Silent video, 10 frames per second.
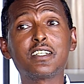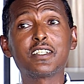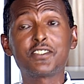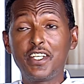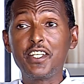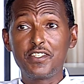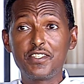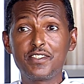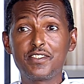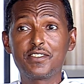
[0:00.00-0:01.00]
state
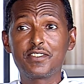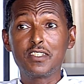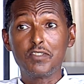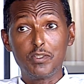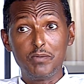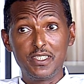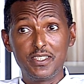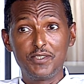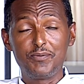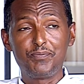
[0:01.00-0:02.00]

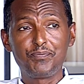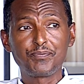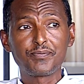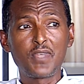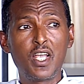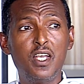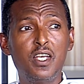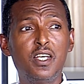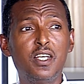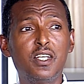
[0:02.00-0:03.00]
government.
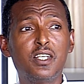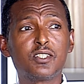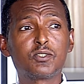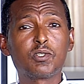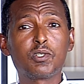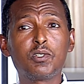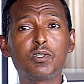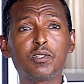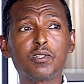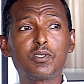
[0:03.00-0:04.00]

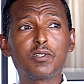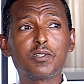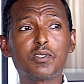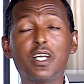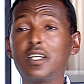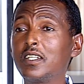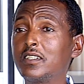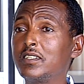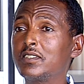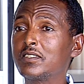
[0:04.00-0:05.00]
So, and
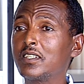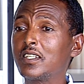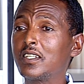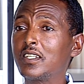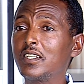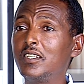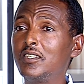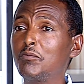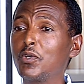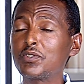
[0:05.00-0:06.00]
it is
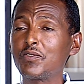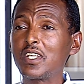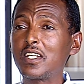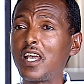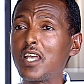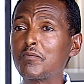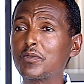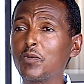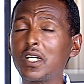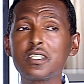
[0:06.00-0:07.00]
most of the time
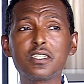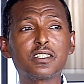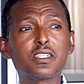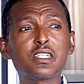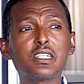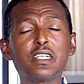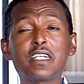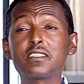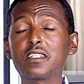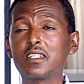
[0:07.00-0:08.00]
why the
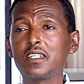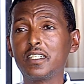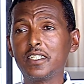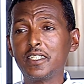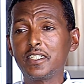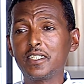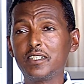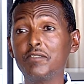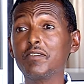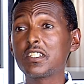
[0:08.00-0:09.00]
external
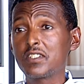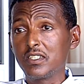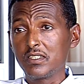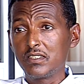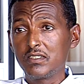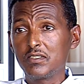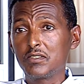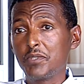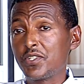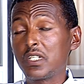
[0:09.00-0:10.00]
investors,
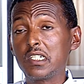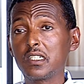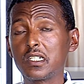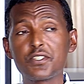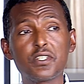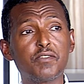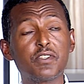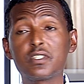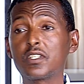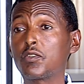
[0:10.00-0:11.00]
especially international
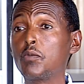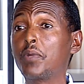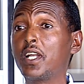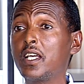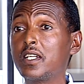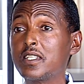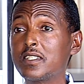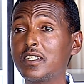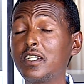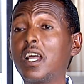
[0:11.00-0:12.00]
investors, complain
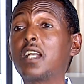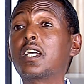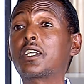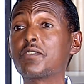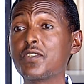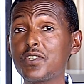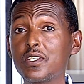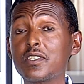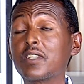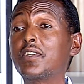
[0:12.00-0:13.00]
is land acquisition
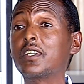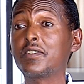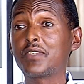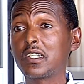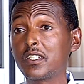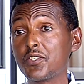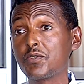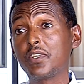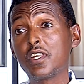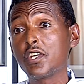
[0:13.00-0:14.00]
is a very difficult
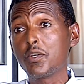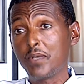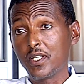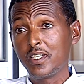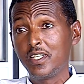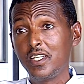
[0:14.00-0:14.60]
issue in Ethiopia.